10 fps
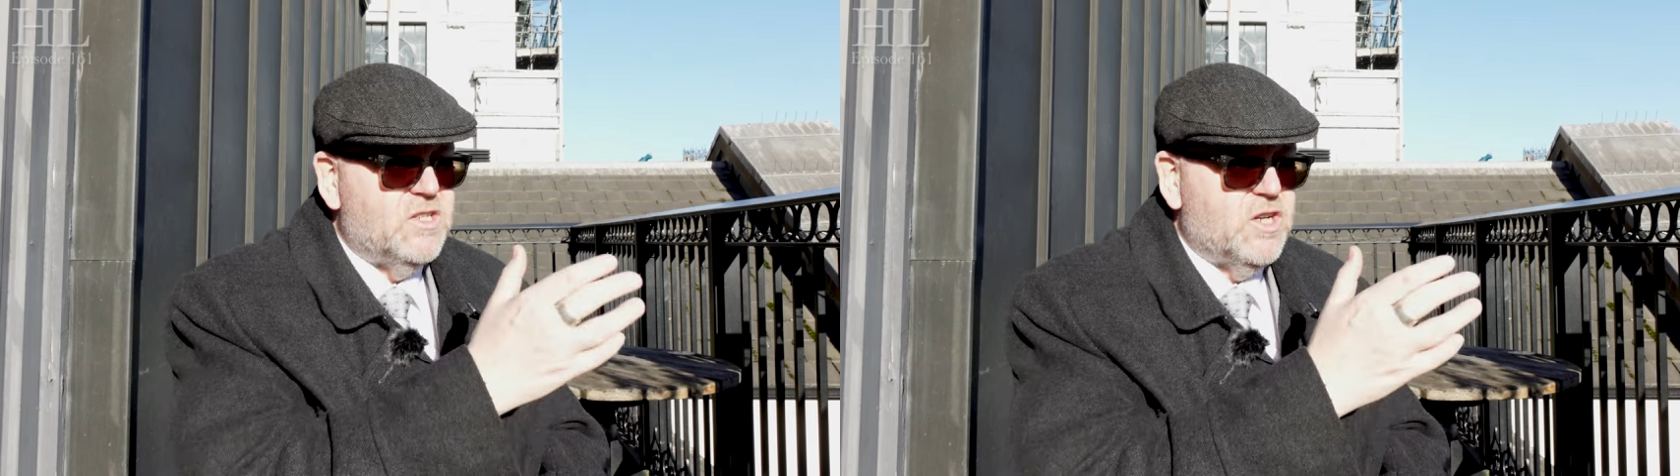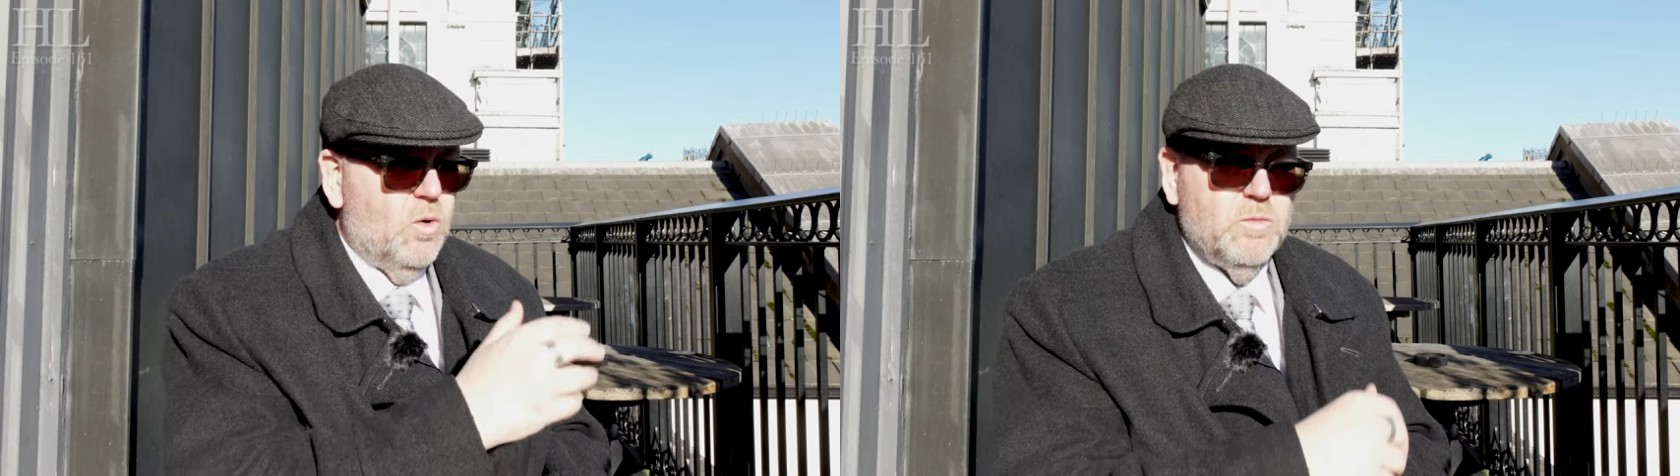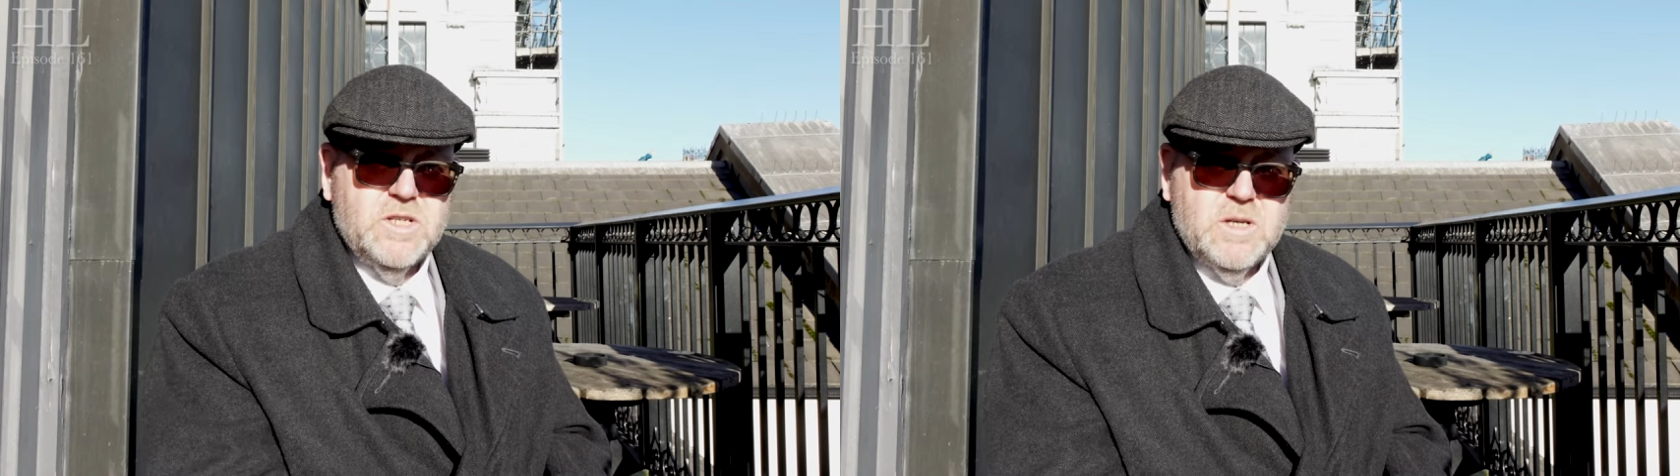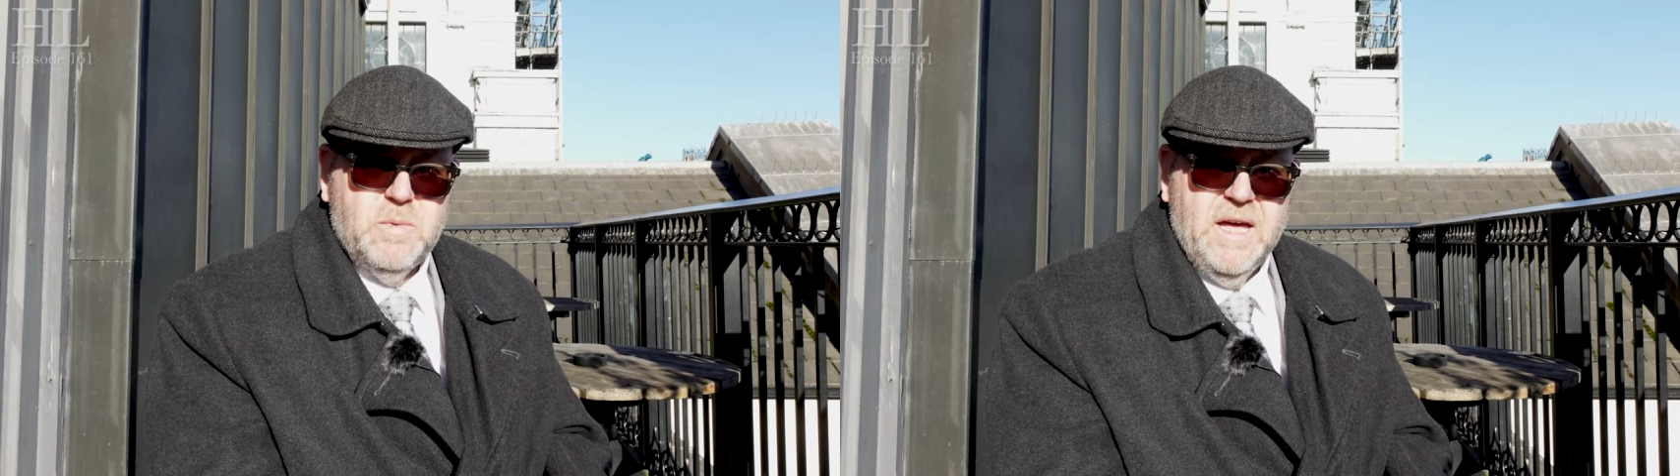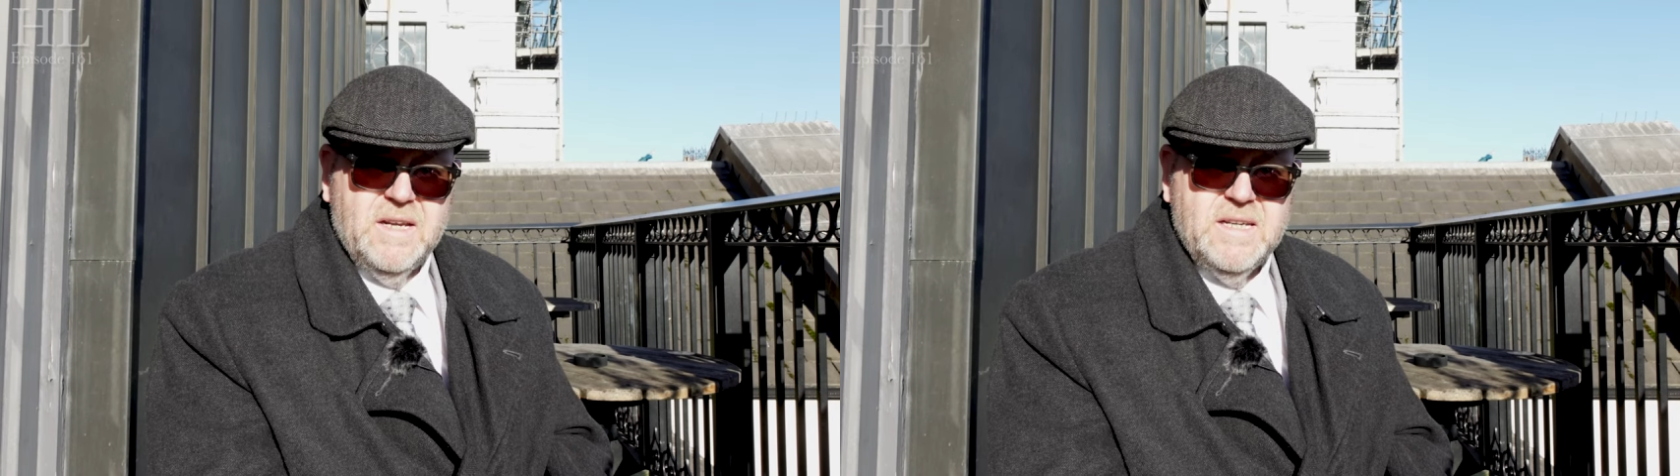the sculptures
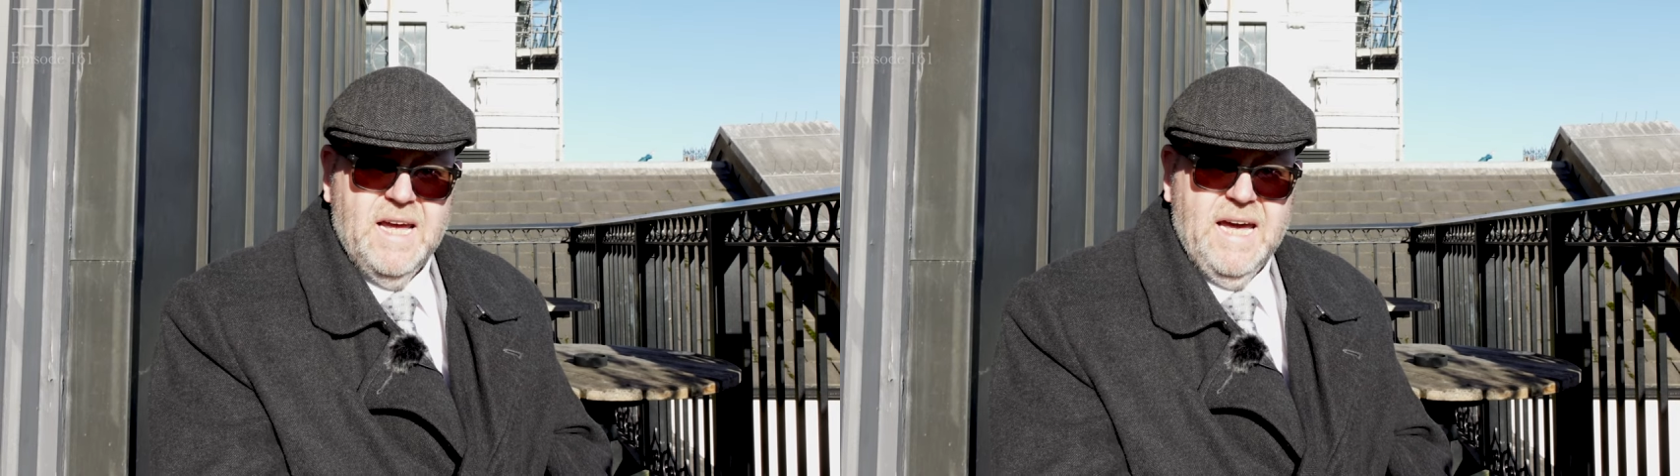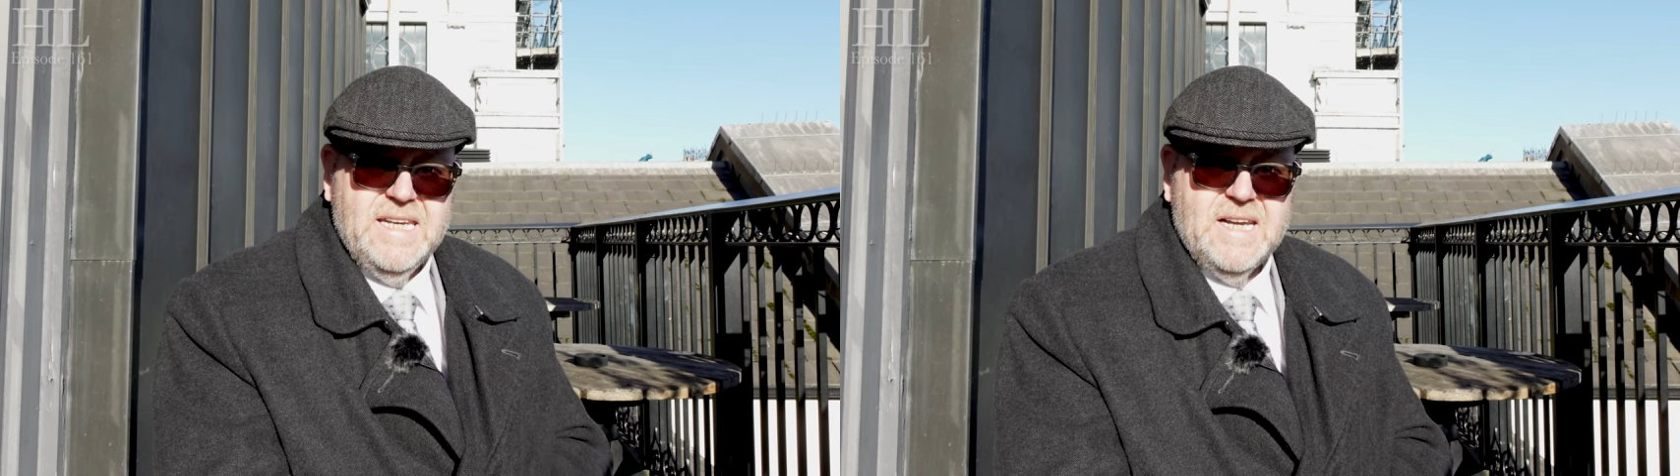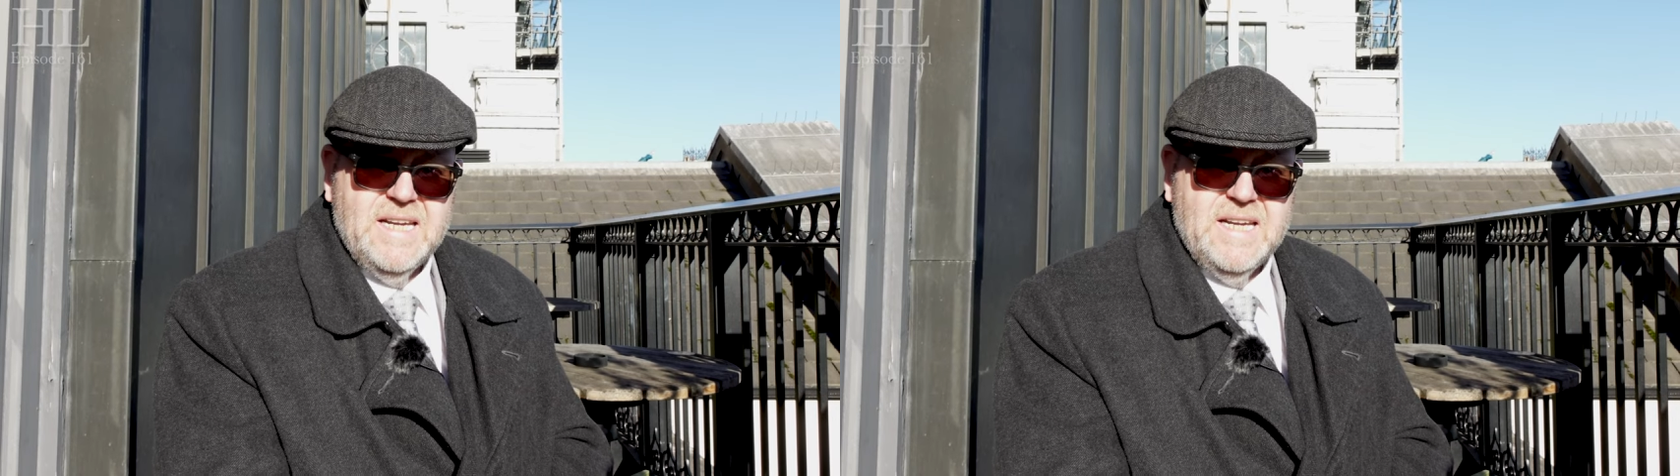appeared in